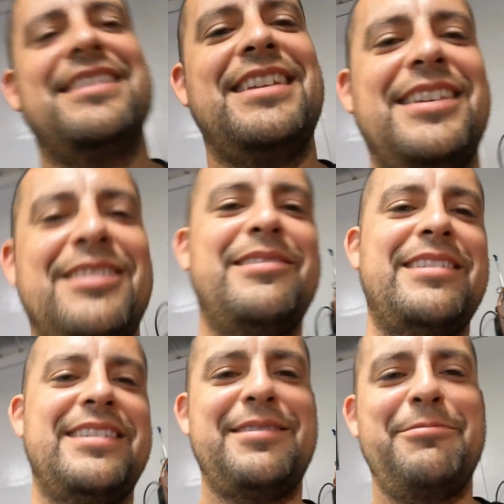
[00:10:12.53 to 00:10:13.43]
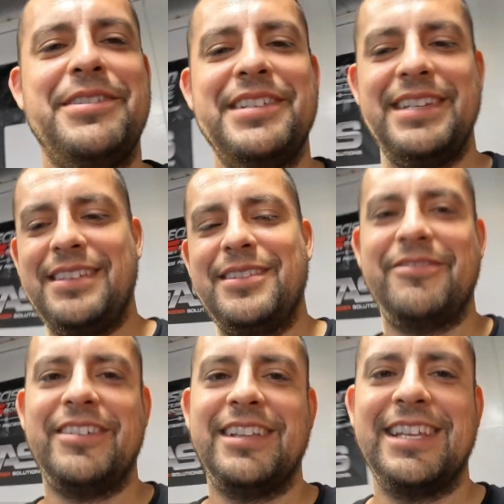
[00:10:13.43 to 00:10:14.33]
Thank you, Chris. Appreciate
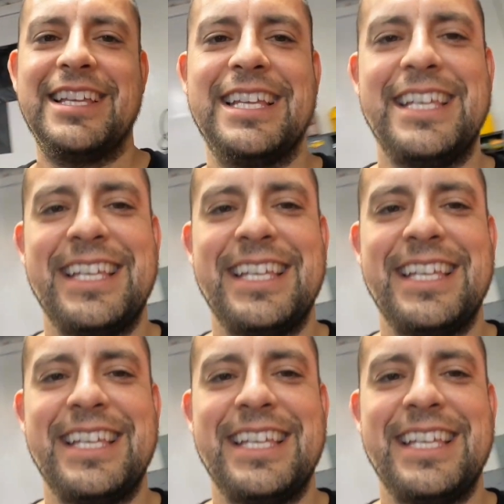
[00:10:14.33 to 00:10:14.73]
you, fella.